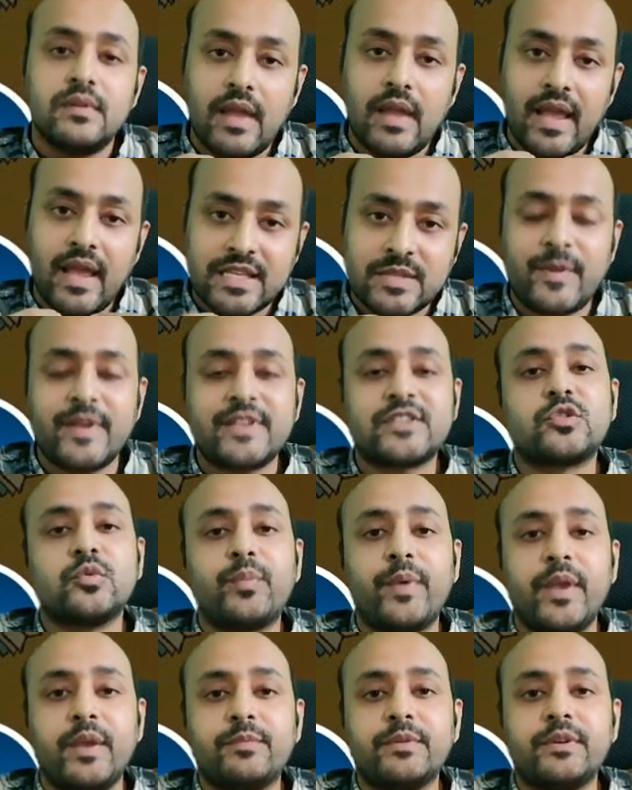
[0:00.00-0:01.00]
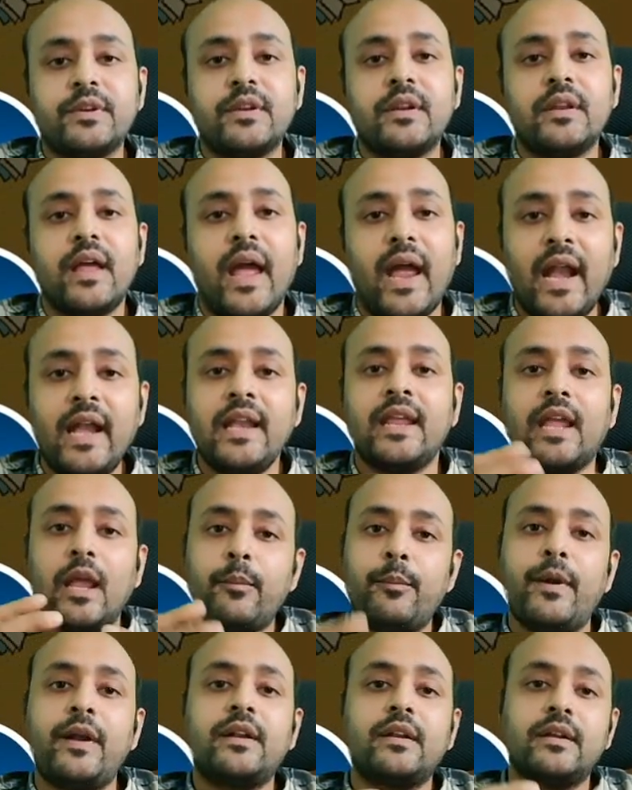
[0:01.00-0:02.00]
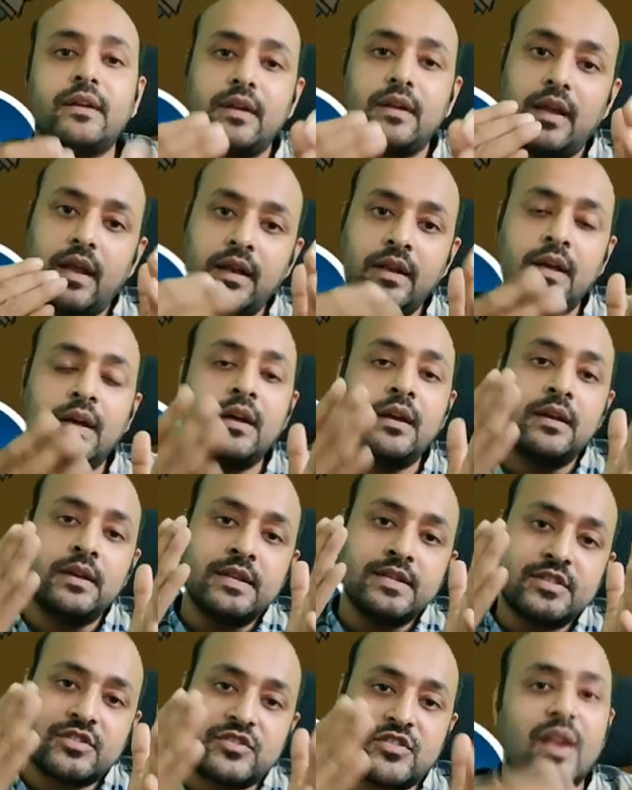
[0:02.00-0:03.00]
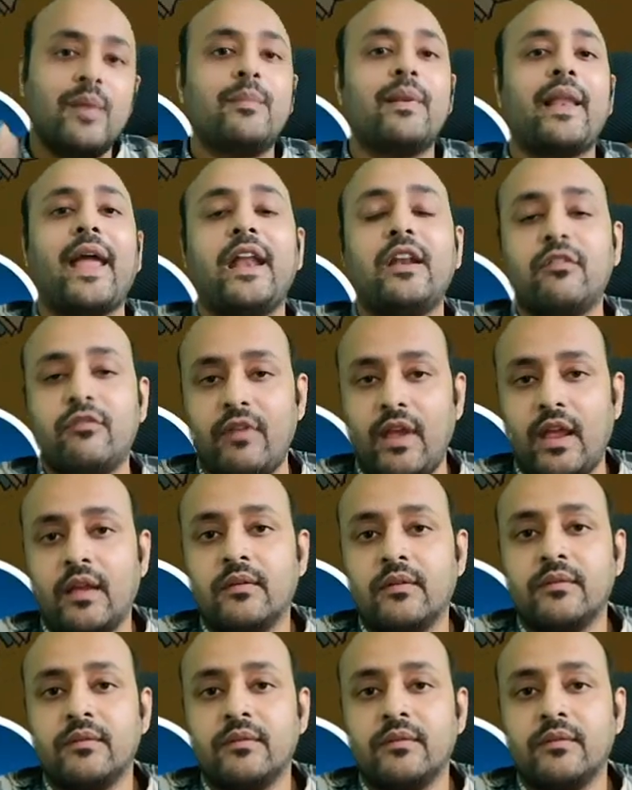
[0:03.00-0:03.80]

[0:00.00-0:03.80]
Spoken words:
express to people and keep it in a streamlined way.